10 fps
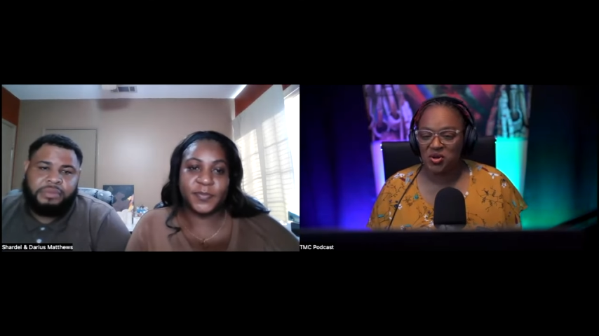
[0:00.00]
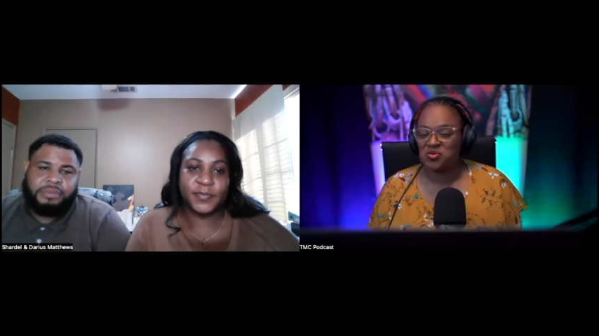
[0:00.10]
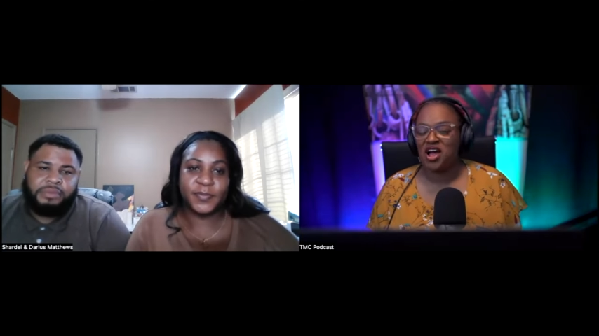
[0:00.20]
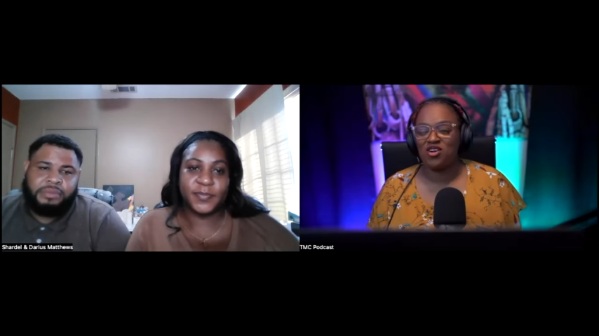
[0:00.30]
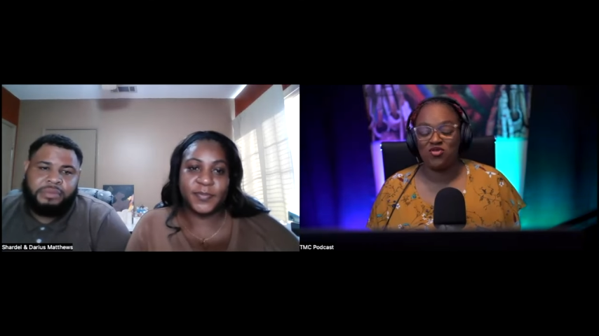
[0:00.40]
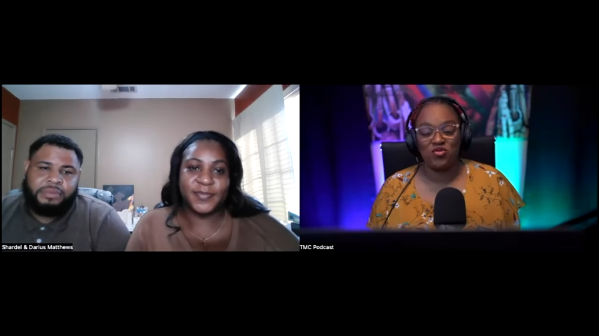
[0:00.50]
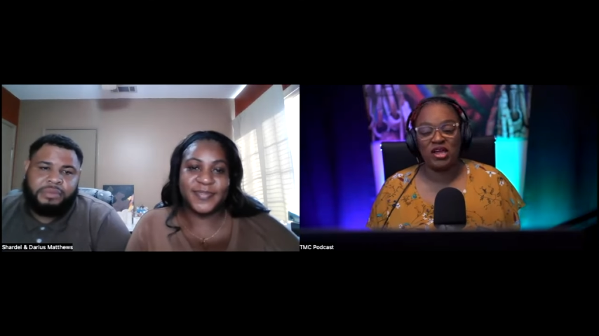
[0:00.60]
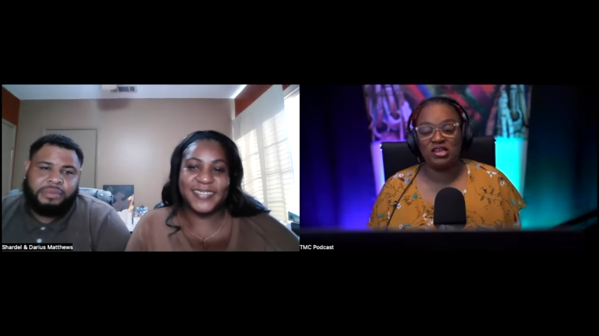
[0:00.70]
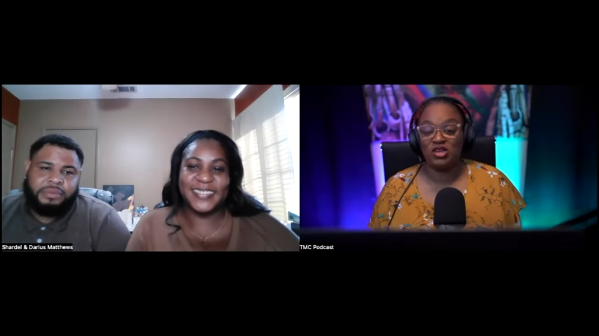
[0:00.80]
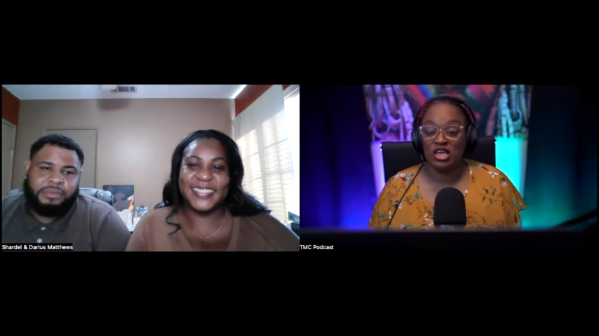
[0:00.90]
Speaker 1: Y'all
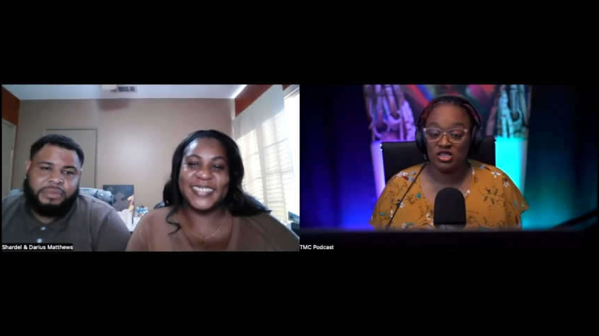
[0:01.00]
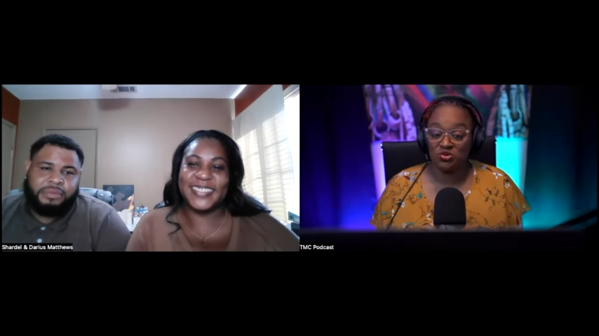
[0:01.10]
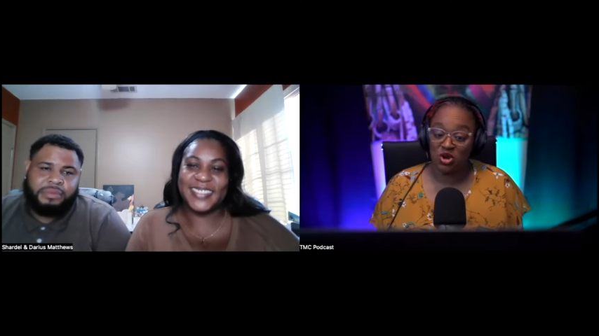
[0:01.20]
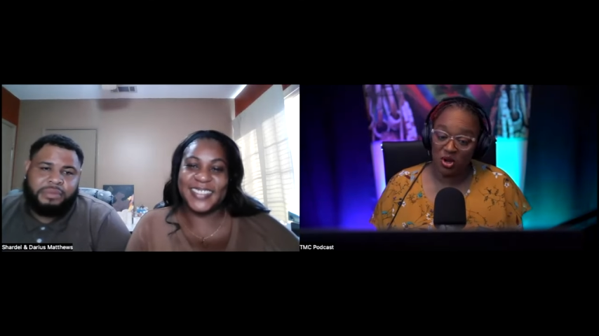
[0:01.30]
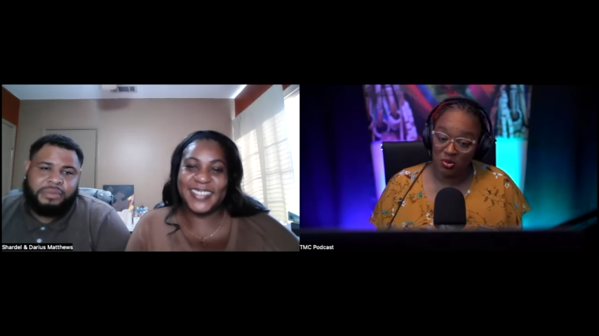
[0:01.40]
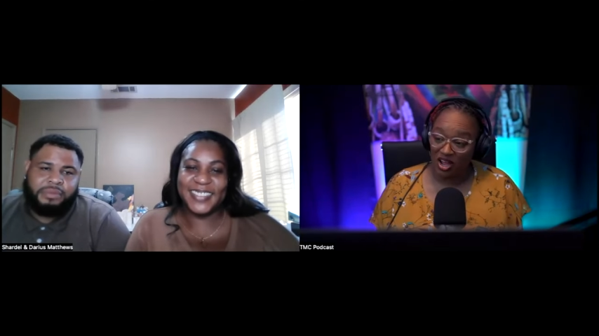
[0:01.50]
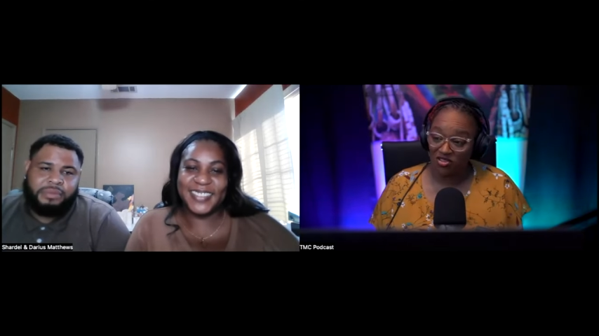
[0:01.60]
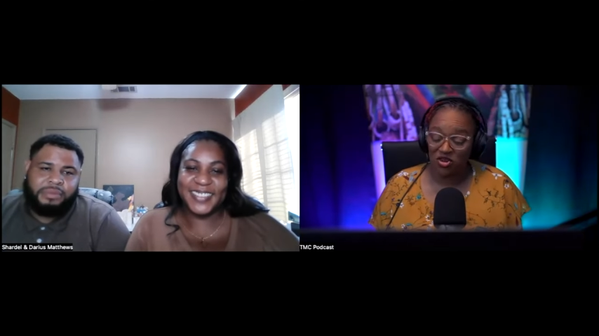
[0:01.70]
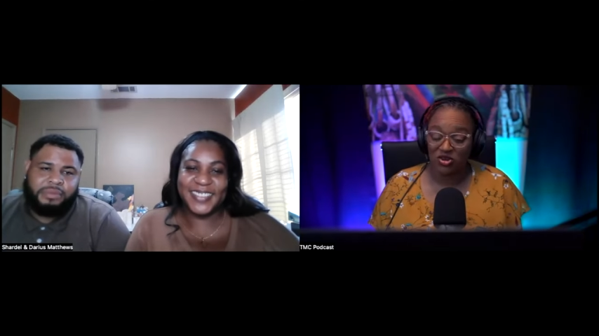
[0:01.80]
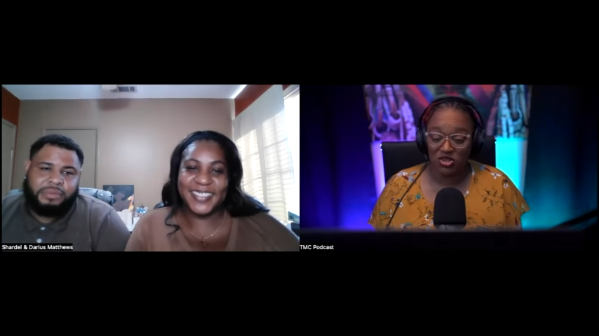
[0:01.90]
he's rubbed off
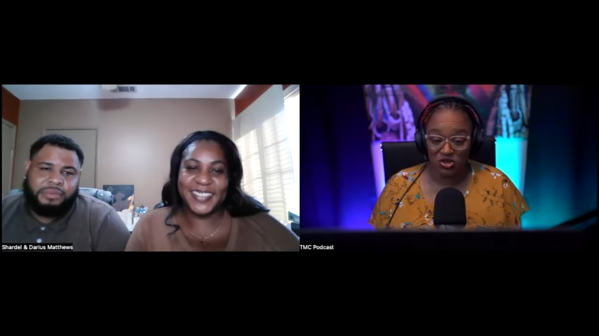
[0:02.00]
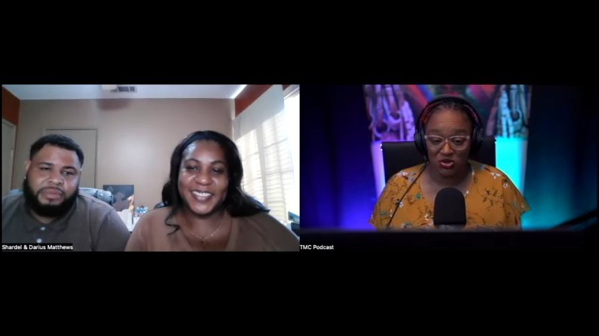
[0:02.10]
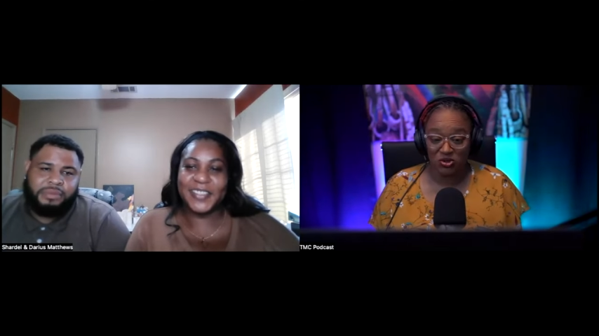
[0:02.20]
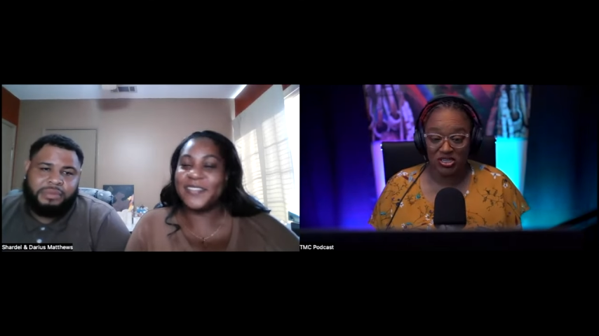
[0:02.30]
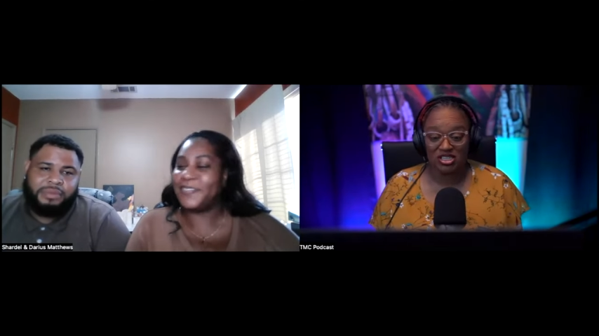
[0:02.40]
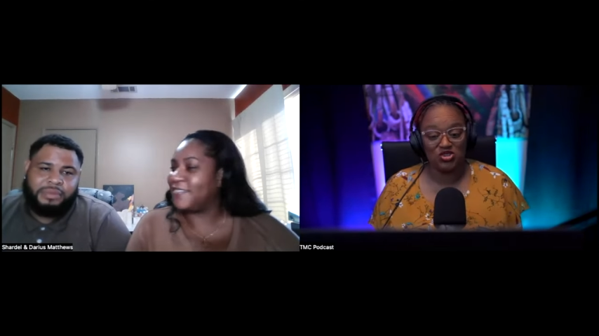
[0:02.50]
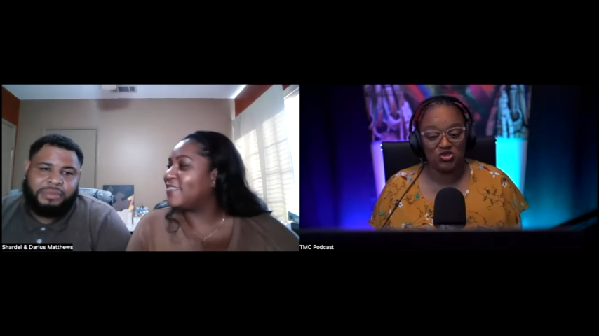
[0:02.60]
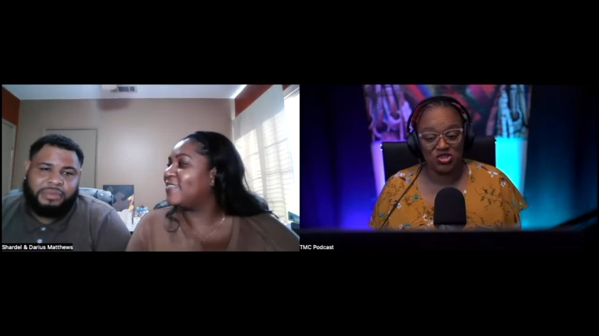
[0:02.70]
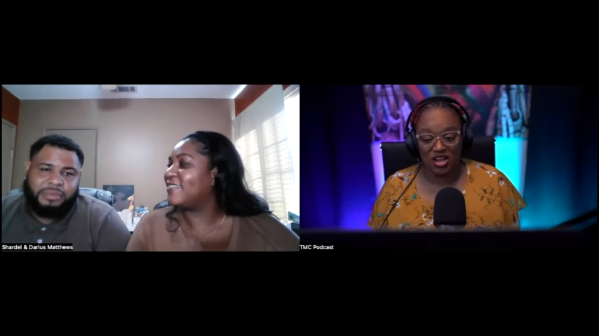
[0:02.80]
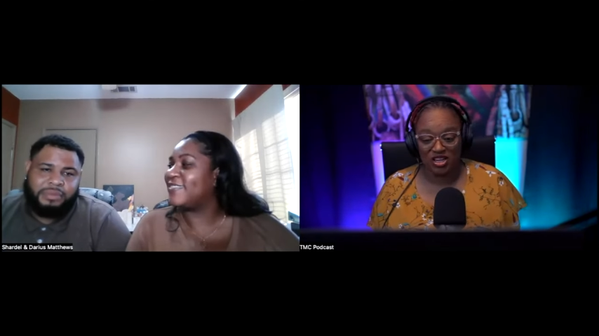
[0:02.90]
on you because you
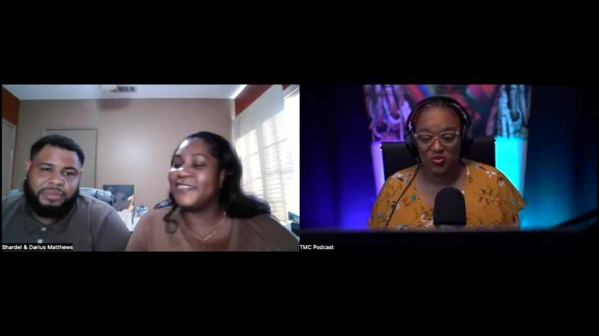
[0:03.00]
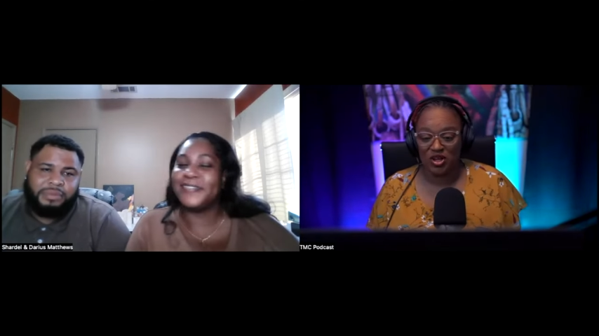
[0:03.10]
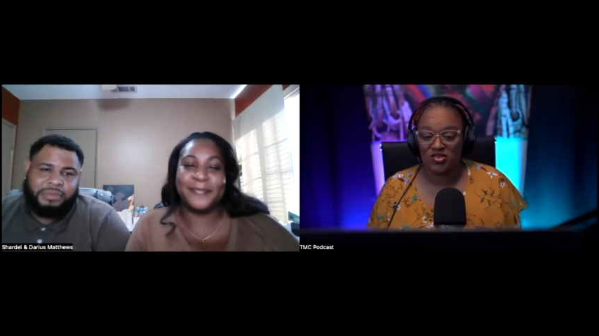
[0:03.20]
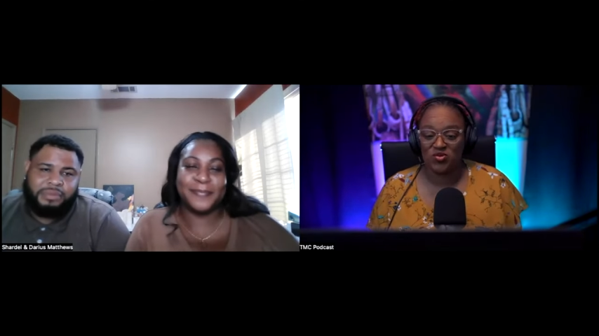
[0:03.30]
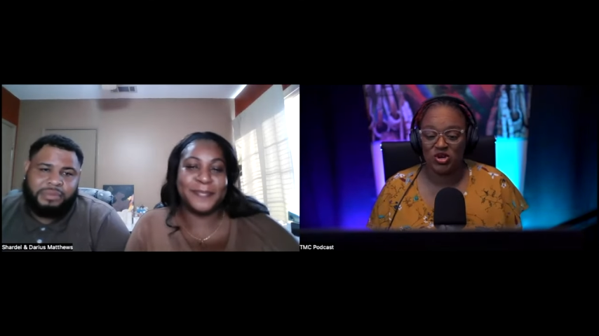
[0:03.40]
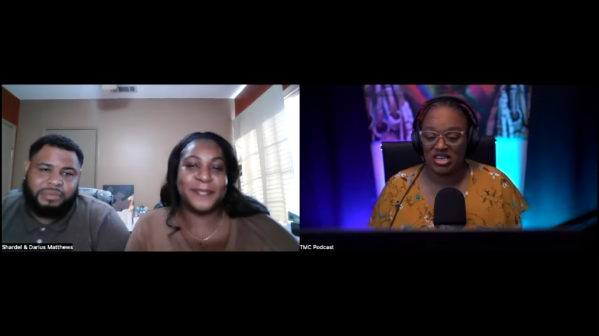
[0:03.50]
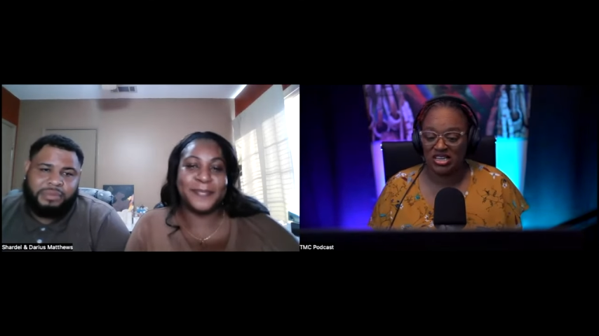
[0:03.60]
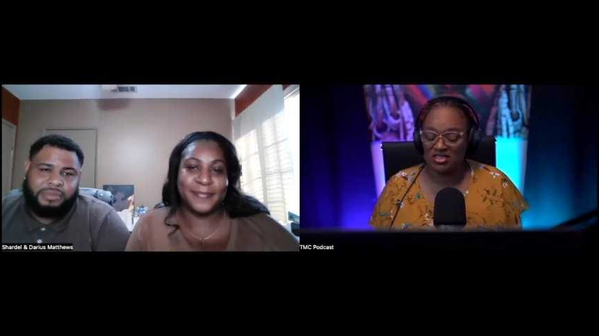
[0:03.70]
talked about what he's